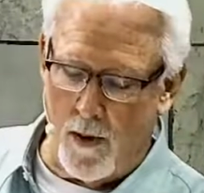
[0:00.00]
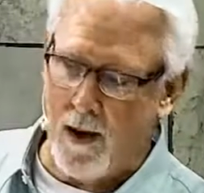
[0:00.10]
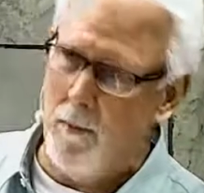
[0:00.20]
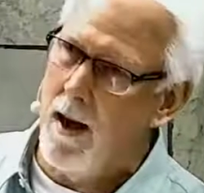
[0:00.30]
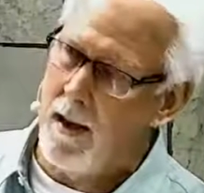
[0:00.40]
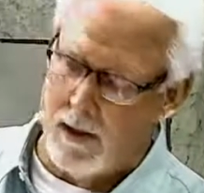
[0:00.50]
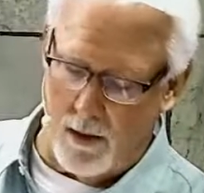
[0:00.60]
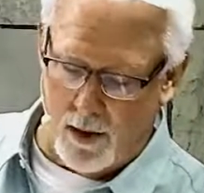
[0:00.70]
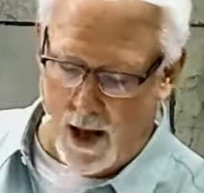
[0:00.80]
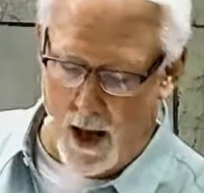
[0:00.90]
to make a
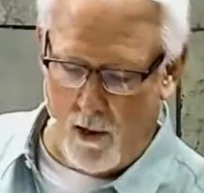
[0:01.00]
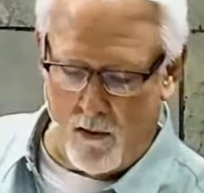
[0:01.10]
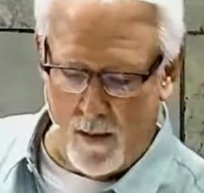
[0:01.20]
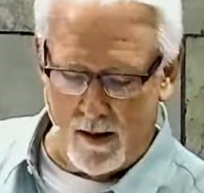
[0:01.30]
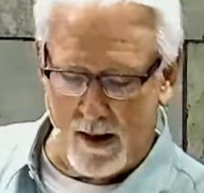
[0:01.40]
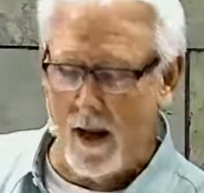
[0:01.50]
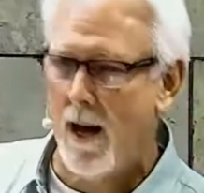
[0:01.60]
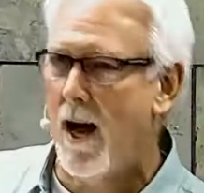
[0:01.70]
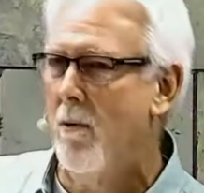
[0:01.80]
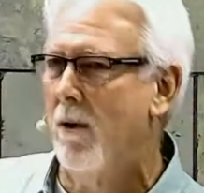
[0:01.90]
little cake for my son and
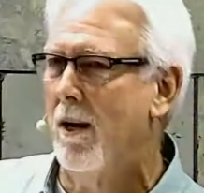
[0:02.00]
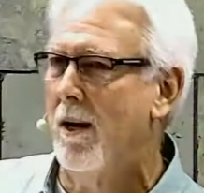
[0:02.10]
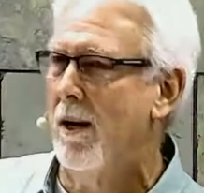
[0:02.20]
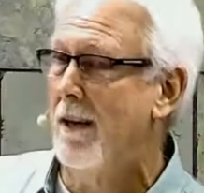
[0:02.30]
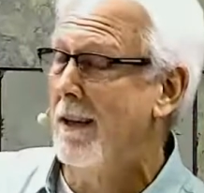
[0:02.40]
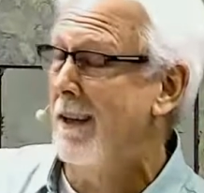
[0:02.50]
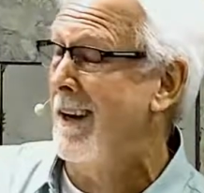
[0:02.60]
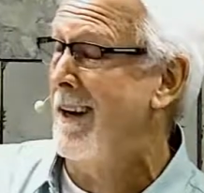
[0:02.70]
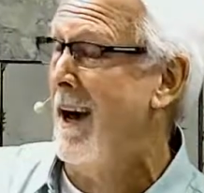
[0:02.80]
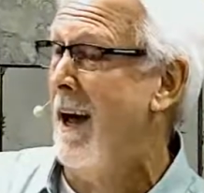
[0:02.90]
I, and we're going to eat it and then
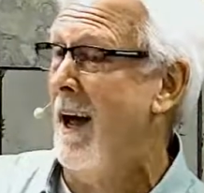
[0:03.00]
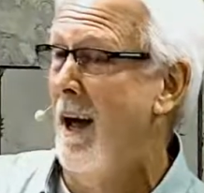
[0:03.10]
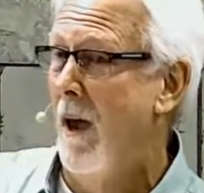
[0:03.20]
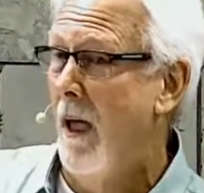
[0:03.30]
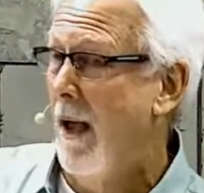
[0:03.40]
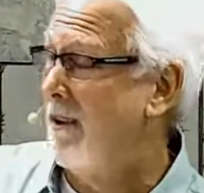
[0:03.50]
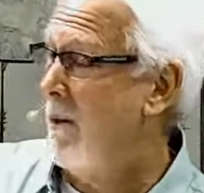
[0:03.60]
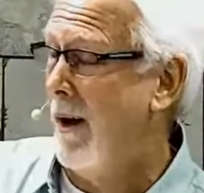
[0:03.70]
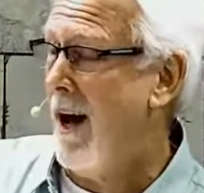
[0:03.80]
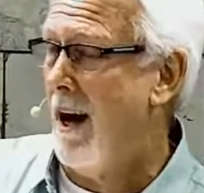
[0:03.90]
die. That's all
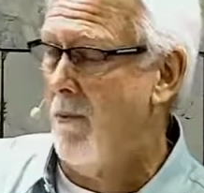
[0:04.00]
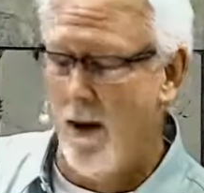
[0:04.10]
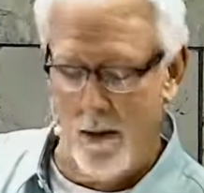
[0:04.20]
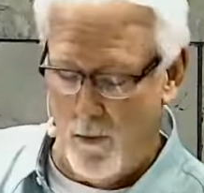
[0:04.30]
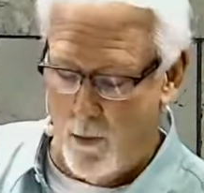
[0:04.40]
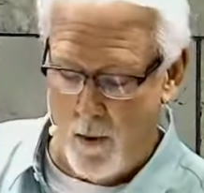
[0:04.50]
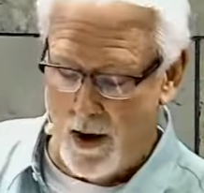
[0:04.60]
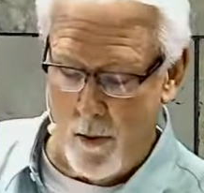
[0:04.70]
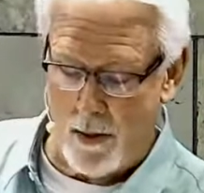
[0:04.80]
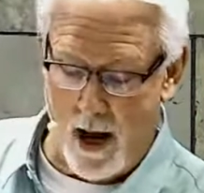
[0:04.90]
we got. We, when we're
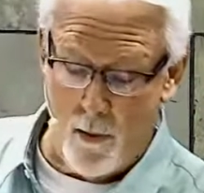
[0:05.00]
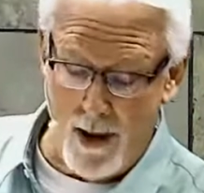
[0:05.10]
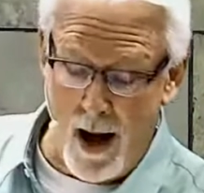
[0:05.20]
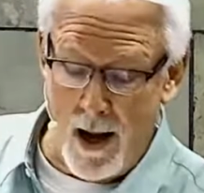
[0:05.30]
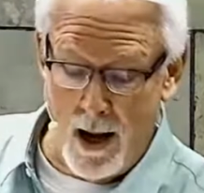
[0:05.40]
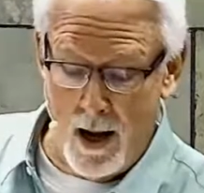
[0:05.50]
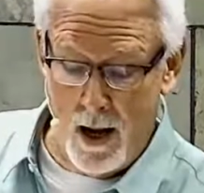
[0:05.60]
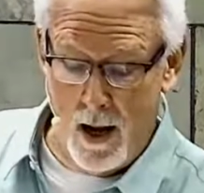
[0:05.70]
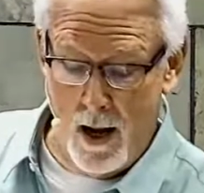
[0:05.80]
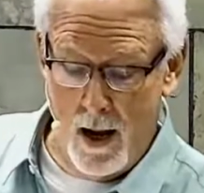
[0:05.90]
done with that, we're done.
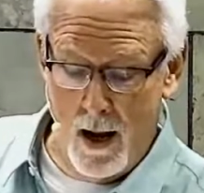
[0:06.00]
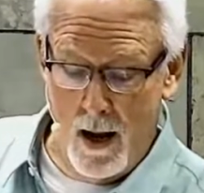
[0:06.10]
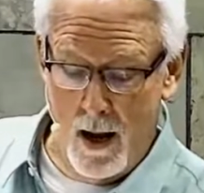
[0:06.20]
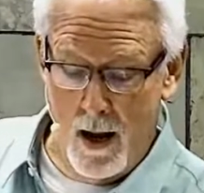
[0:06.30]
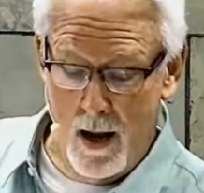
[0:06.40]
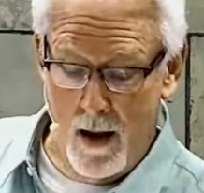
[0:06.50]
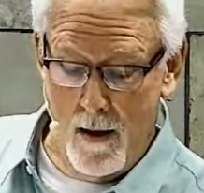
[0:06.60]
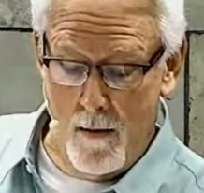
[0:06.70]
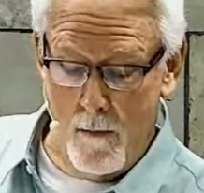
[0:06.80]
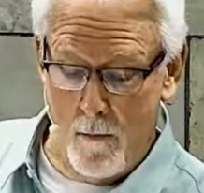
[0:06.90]

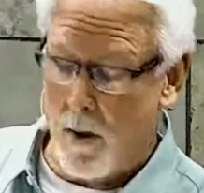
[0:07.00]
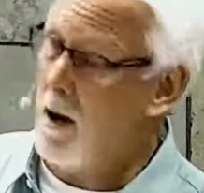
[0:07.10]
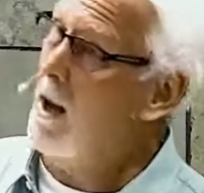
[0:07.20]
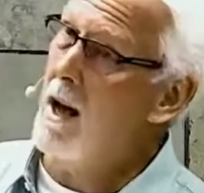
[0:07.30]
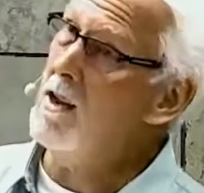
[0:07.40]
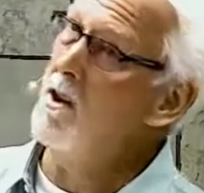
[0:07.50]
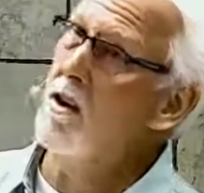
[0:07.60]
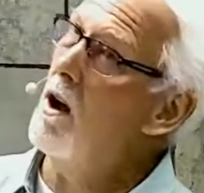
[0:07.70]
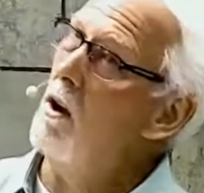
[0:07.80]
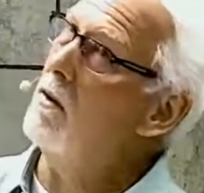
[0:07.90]
But Elijah
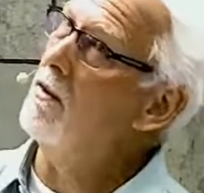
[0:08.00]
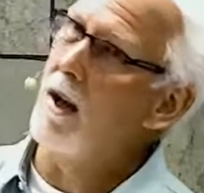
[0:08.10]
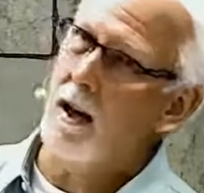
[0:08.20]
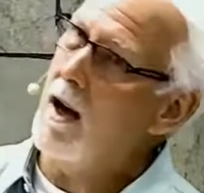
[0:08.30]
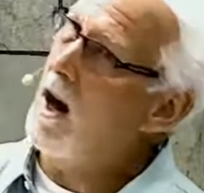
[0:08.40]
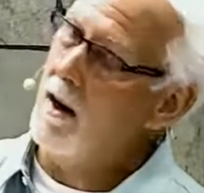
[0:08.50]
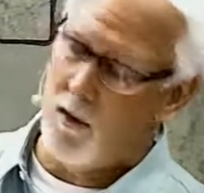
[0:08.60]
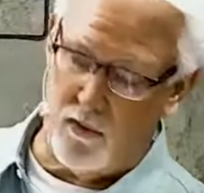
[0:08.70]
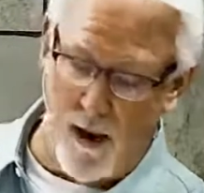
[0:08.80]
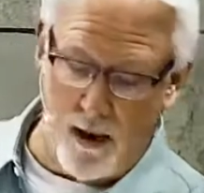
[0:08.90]
knows that God is
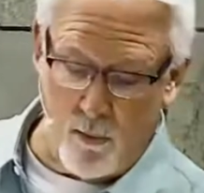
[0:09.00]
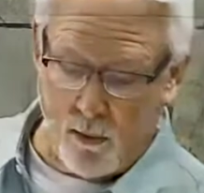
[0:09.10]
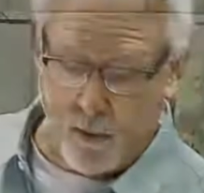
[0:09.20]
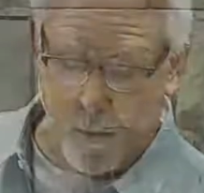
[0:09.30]
faithful. So he